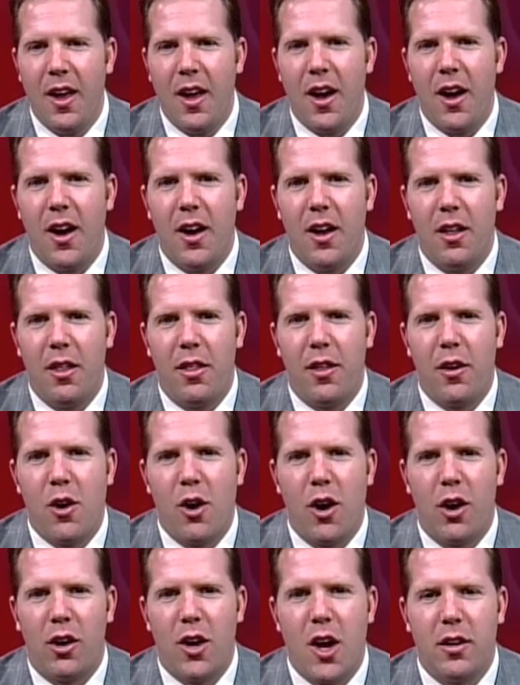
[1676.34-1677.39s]
There
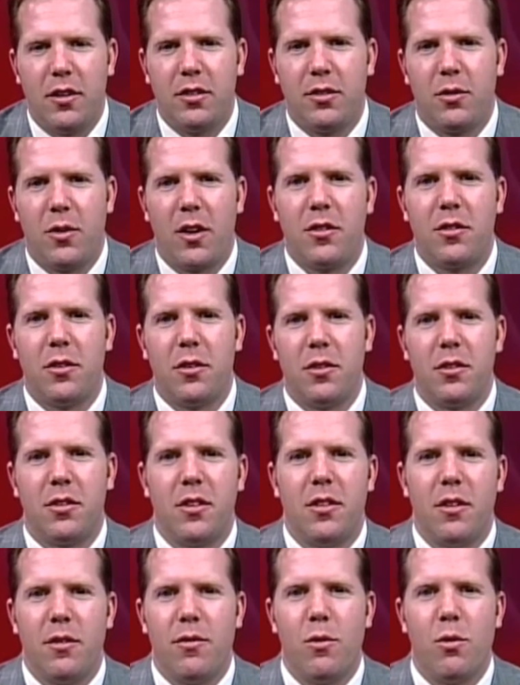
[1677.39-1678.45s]
are a lot of structures
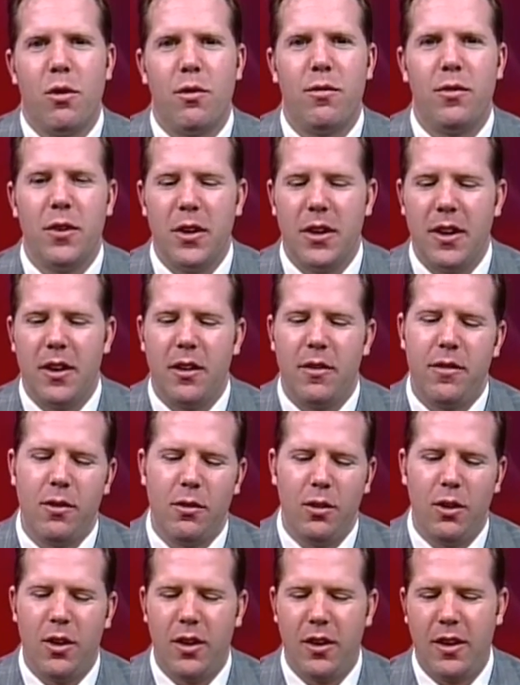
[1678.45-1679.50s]
in the forefoot, and if
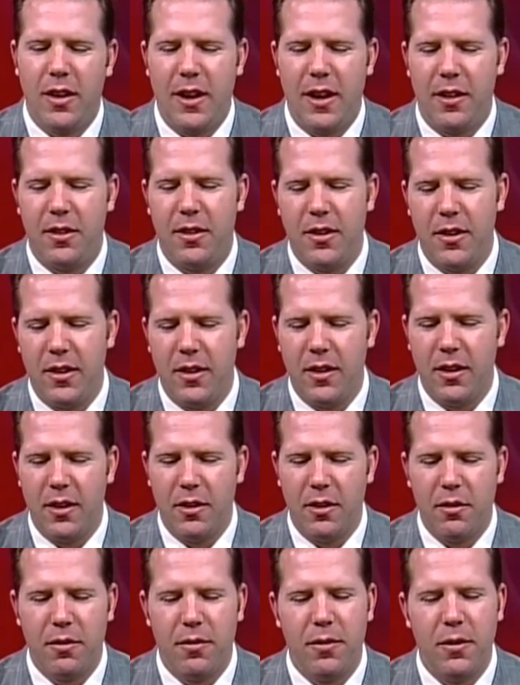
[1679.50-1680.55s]
you look at
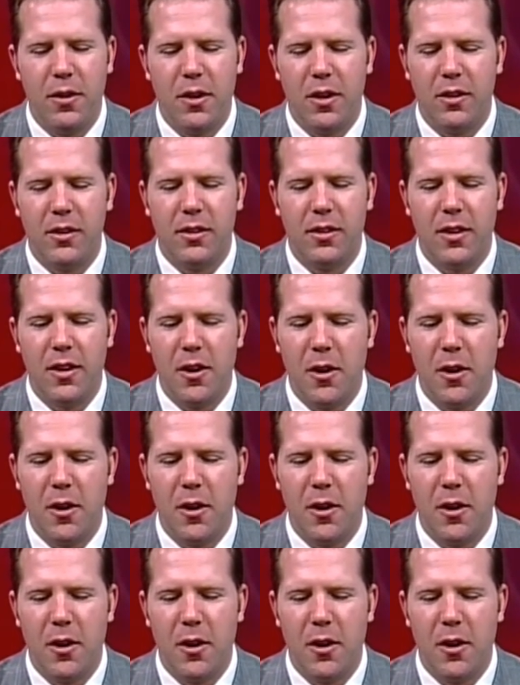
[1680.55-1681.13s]
the foot,